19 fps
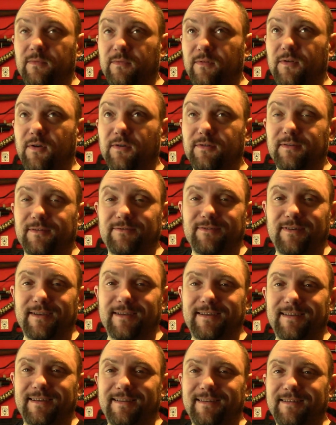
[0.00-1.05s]
Lots of
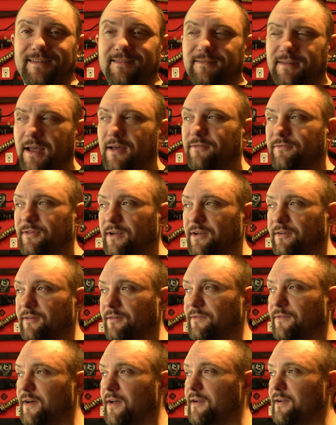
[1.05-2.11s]
drinking. That was really good
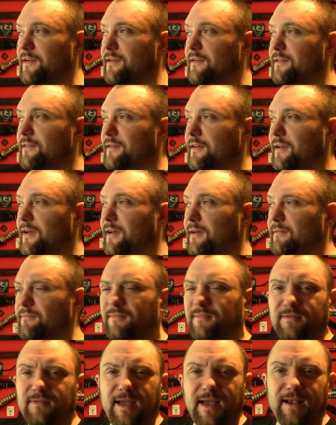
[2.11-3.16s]
fun. Um,
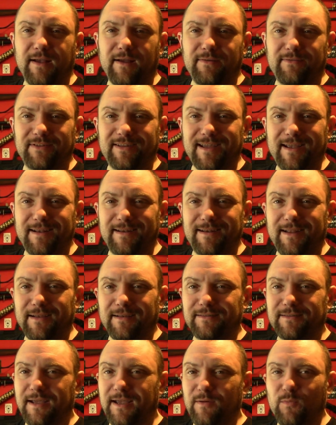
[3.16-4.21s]
hangover day the
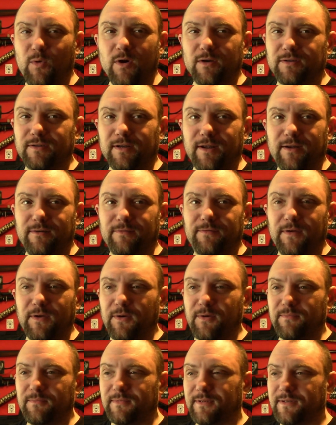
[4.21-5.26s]
next day. Watched a load of
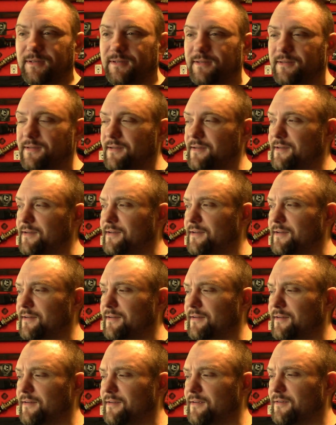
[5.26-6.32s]
films.
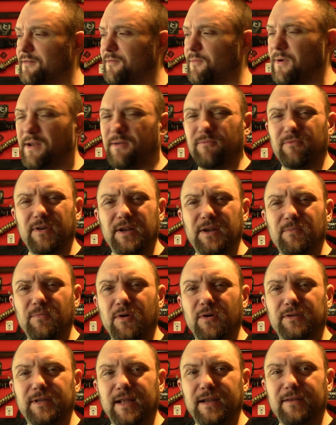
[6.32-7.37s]
Went really
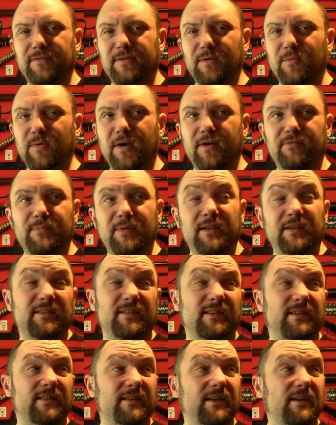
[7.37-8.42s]
watched anything worth
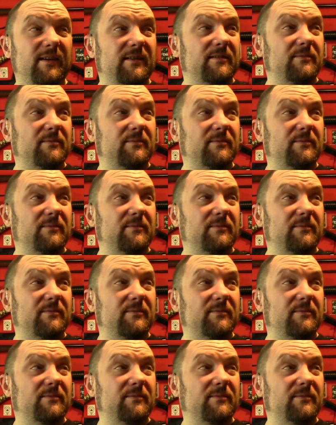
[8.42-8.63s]
mentioning though.